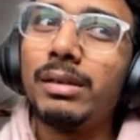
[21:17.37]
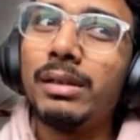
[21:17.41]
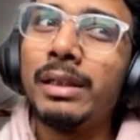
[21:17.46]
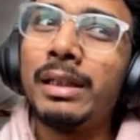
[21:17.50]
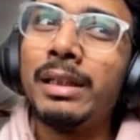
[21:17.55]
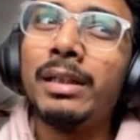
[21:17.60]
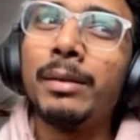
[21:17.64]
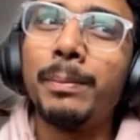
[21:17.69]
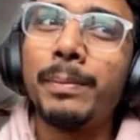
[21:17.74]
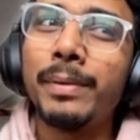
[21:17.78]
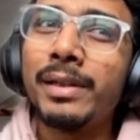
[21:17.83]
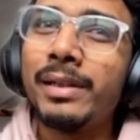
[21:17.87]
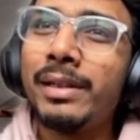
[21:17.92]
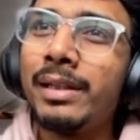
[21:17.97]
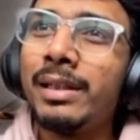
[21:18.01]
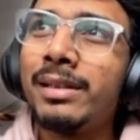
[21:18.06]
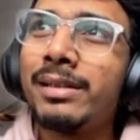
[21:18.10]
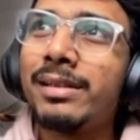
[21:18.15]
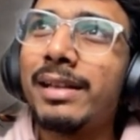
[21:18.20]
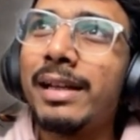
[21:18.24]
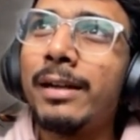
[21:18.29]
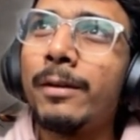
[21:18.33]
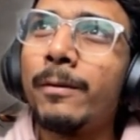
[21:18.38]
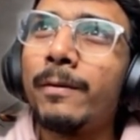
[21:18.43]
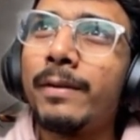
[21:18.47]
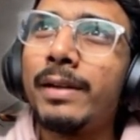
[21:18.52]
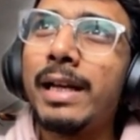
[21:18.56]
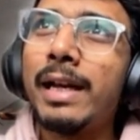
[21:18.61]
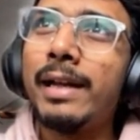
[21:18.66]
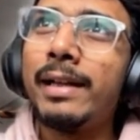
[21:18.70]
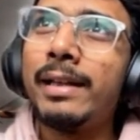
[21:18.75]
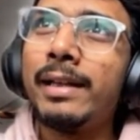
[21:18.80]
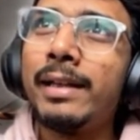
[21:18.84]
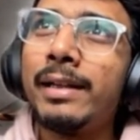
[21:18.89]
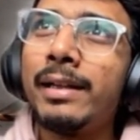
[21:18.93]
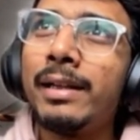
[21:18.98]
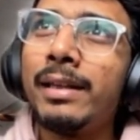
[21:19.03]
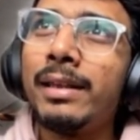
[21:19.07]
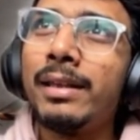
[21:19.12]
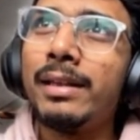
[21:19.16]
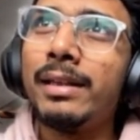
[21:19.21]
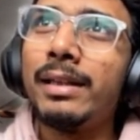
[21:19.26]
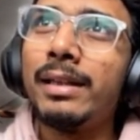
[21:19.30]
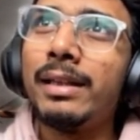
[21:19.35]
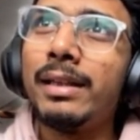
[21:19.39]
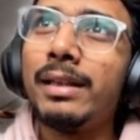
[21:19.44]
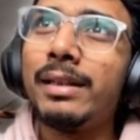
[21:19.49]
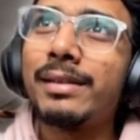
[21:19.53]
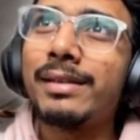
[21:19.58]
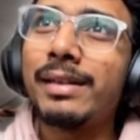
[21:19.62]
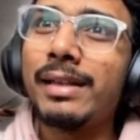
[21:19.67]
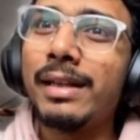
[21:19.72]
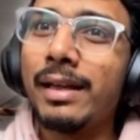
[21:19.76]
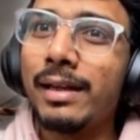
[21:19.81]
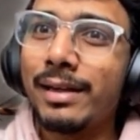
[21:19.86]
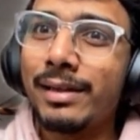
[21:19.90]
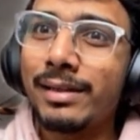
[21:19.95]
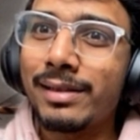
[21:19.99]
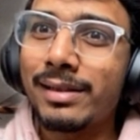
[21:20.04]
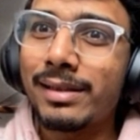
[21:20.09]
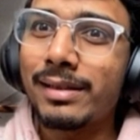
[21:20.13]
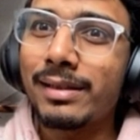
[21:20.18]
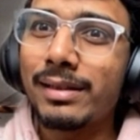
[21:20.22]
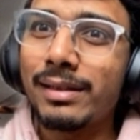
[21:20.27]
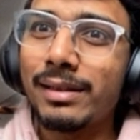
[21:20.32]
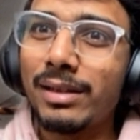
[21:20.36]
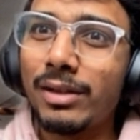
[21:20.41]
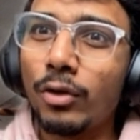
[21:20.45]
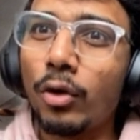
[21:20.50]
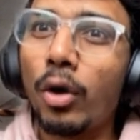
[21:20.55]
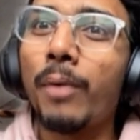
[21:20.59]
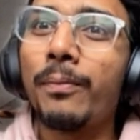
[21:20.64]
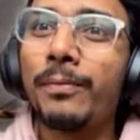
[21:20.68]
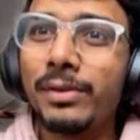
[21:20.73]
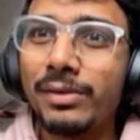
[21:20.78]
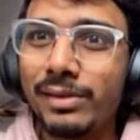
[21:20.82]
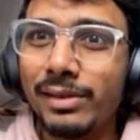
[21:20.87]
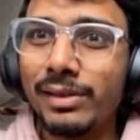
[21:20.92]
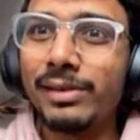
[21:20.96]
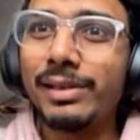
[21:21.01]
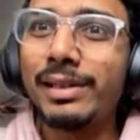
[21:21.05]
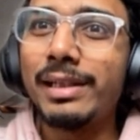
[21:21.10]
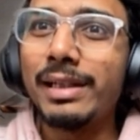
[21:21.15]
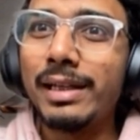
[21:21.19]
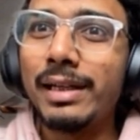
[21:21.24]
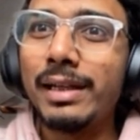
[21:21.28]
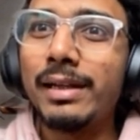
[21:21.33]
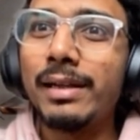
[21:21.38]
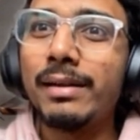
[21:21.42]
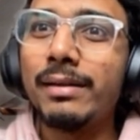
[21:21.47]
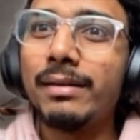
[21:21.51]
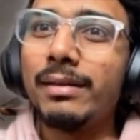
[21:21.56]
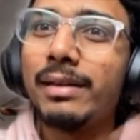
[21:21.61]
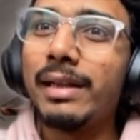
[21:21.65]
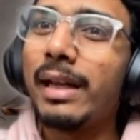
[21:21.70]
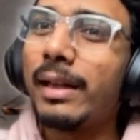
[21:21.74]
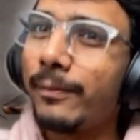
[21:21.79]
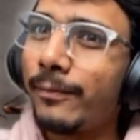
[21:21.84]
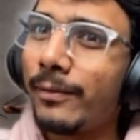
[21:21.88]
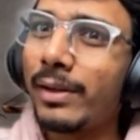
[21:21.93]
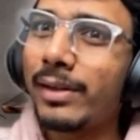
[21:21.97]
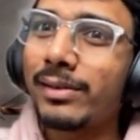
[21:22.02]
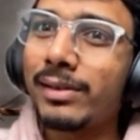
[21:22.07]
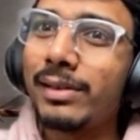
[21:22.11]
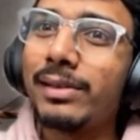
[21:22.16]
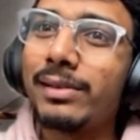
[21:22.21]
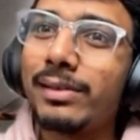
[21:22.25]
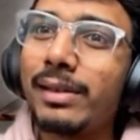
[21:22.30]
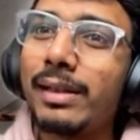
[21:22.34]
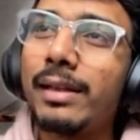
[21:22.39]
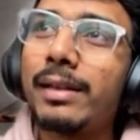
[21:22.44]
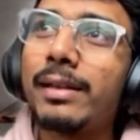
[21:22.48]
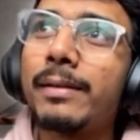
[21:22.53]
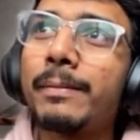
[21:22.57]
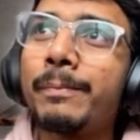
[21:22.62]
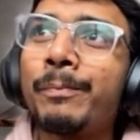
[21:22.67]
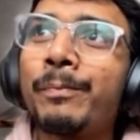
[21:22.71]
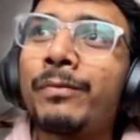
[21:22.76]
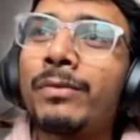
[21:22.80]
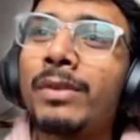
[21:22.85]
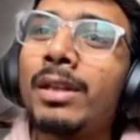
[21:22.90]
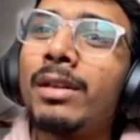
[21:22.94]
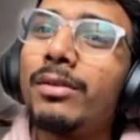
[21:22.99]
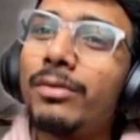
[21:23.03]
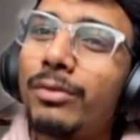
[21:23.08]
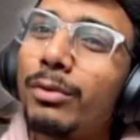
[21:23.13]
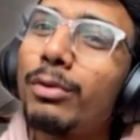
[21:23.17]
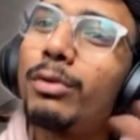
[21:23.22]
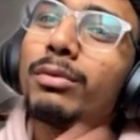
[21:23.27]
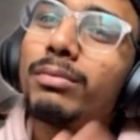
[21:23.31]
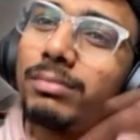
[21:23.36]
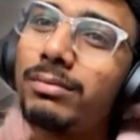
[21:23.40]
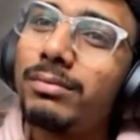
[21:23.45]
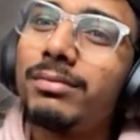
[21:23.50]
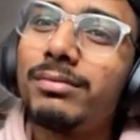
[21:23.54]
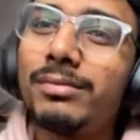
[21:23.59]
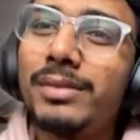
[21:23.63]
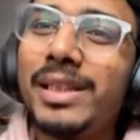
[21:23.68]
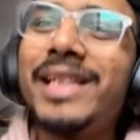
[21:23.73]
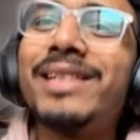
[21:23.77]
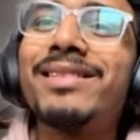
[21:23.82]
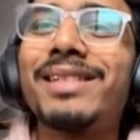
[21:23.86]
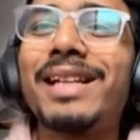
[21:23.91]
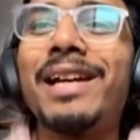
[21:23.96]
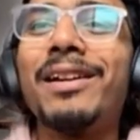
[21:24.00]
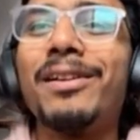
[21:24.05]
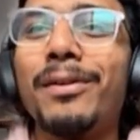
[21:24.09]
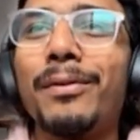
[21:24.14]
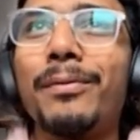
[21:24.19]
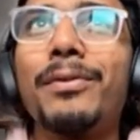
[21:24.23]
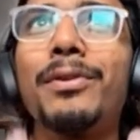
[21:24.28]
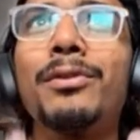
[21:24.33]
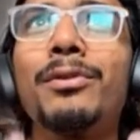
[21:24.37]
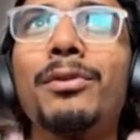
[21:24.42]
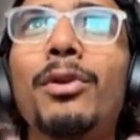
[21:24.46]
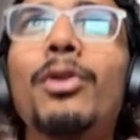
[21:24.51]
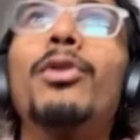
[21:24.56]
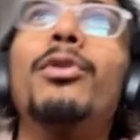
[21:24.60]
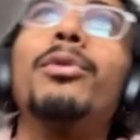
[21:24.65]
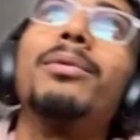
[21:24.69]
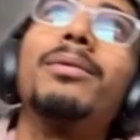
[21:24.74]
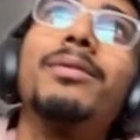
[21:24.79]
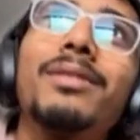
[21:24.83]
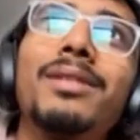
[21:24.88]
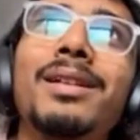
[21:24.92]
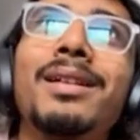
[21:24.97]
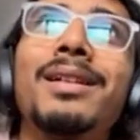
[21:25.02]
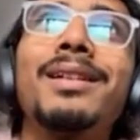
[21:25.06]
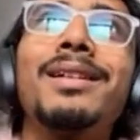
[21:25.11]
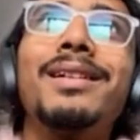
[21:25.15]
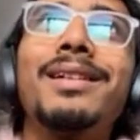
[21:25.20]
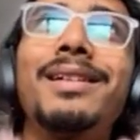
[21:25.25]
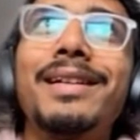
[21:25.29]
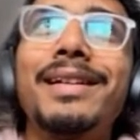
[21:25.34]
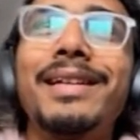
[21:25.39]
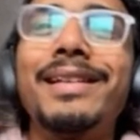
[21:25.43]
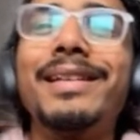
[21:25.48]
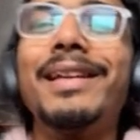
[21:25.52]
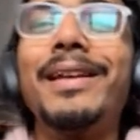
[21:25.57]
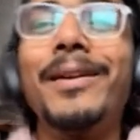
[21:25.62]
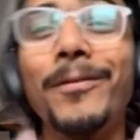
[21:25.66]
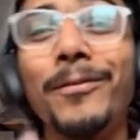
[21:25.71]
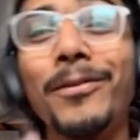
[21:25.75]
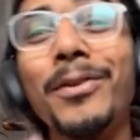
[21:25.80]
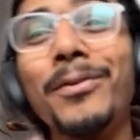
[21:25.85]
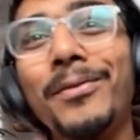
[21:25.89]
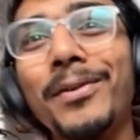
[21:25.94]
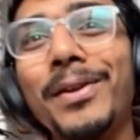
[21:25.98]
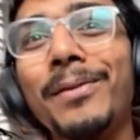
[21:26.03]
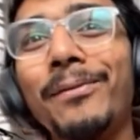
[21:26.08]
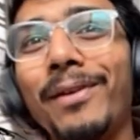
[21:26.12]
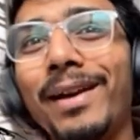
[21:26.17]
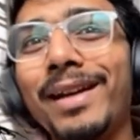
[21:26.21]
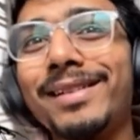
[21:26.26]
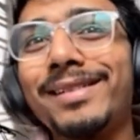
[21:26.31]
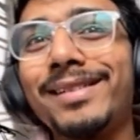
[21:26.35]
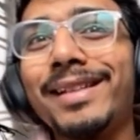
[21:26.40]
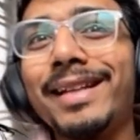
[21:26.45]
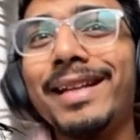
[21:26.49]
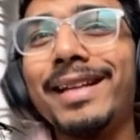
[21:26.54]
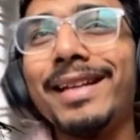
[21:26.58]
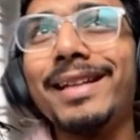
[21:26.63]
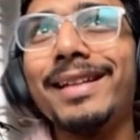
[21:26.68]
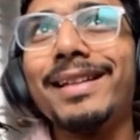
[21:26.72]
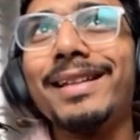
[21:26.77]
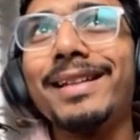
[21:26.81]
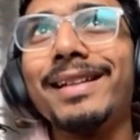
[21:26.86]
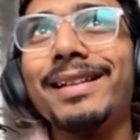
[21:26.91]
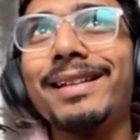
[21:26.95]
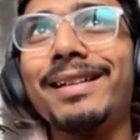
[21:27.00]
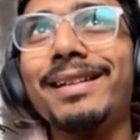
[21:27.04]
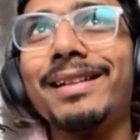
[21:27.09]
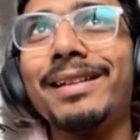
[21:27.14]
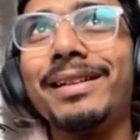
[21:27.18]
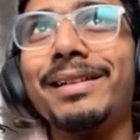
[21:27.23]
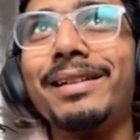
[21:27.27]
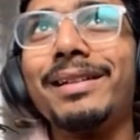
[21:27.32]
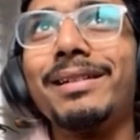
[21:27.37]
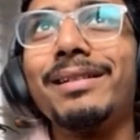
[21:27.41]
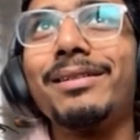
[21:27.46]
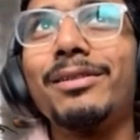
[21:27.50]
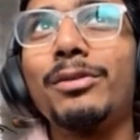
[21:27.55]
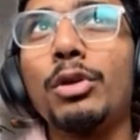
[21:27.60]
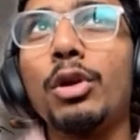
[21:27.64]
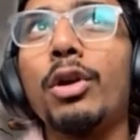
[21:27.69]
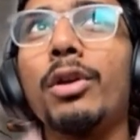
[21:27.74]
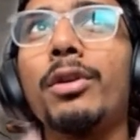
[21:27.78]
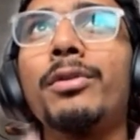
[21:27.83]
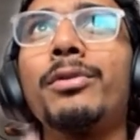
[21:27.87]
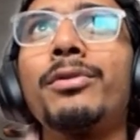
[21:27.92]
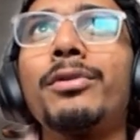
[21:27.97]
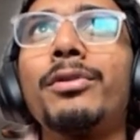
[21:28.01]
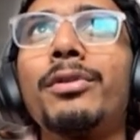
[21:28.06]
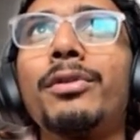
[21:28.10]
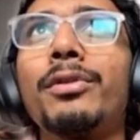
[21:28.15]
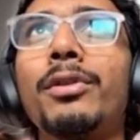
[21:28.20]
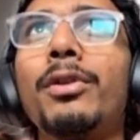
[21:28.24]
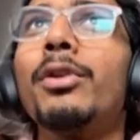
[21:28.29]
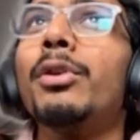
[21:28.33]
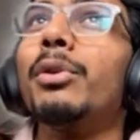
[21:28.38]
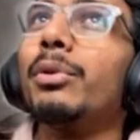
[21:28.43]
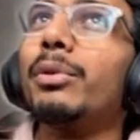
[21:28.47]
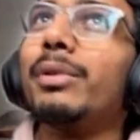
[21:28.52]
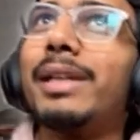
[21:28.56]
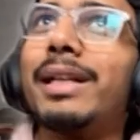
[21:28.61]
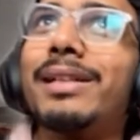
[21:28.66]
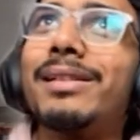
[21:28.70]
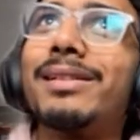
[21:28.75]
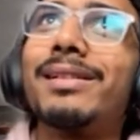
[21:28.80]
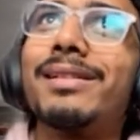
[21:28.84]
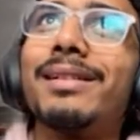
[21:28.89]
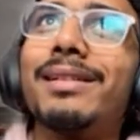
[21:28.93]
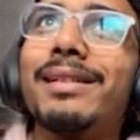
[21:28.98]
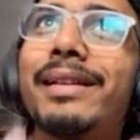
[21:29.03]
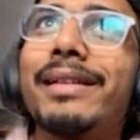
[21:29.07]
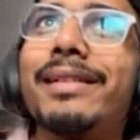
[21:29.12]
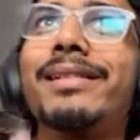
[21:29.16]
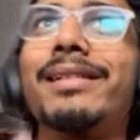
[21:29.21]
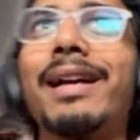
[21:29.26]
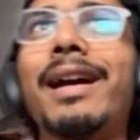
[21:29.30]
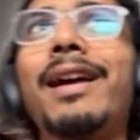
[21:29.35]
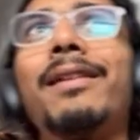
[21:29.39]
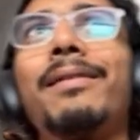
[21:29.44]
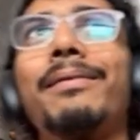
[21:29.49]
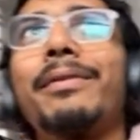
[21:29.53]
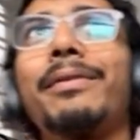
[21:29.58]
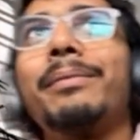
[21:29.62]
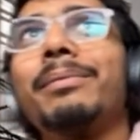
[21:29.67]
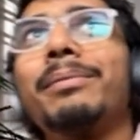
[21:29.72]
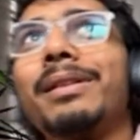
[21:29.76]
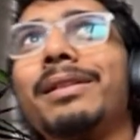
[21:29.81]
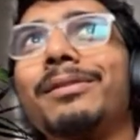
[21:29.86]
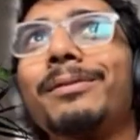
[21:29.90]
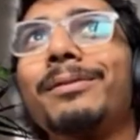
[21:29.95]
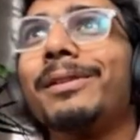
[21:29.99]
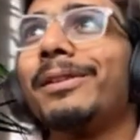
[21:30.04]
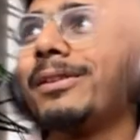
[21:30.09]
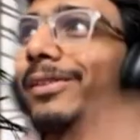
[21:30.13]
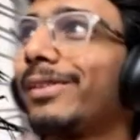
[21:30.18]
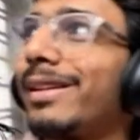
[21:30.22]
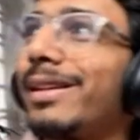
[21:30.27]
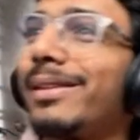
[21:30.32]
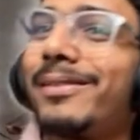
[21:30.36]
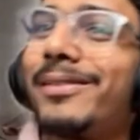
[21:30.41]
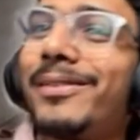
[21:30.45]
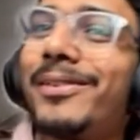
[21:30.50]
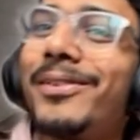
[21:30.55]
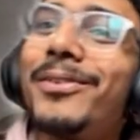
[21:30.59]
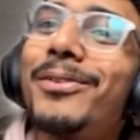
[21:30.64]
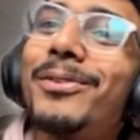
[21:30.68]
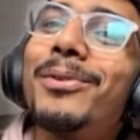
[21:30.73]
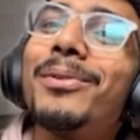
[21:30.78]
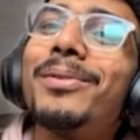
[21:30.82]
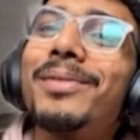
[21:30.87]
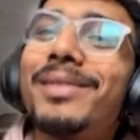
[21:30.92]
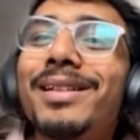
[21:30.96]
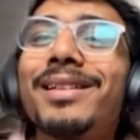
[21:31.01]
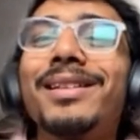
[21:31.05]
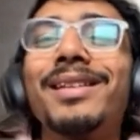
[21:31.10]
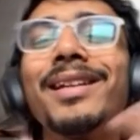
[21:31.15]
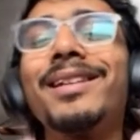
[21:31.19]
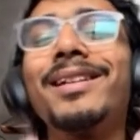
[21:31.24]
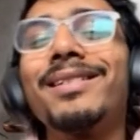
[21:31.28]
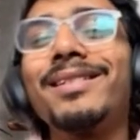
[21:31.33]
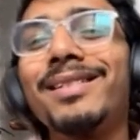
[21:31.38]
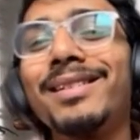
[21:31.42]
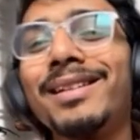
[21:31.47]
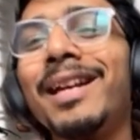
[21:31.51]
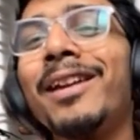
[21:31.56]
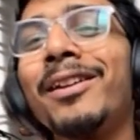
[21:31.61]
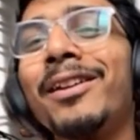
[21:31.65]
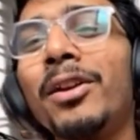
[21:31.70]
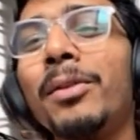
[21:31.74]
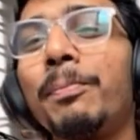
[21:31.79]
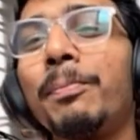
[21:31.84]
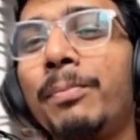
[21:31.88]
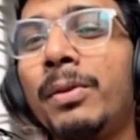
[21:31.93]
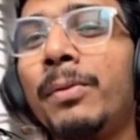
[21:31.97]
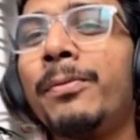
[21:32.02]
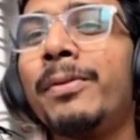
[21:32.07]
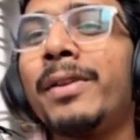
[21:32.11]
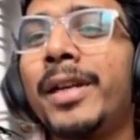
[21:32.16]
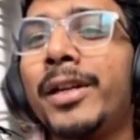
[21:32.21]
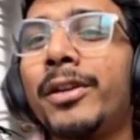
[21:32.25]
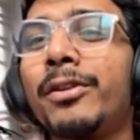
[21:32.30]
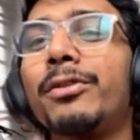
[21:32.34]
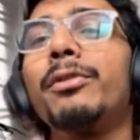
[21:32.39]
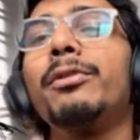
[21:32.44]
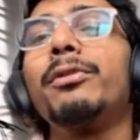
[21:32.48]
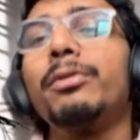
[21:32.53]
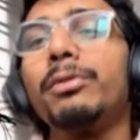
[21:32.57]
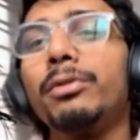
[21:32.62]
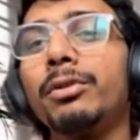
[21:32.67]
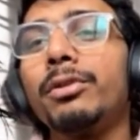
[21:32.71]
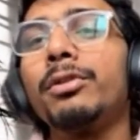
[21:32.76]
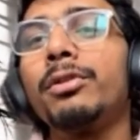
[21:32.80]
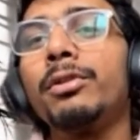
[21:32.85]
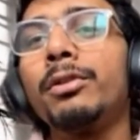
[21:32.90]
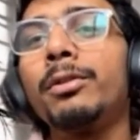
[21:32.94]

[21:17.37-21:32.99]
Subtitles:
in the Prince Edward Island, the CRS office is there, Halifax is there. So it's kind of, if I say in Toronto, let's hire from this one. They are not preferring to,